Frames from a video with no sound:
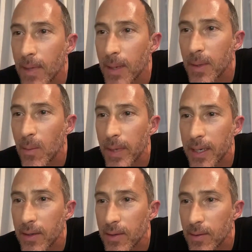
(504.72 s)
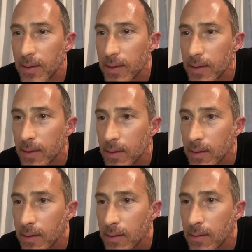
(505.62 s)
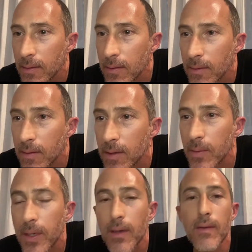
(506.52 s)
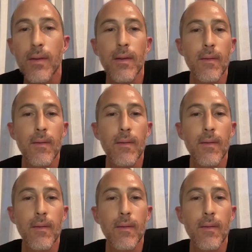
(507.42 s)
Maybe I'll make you, here we go.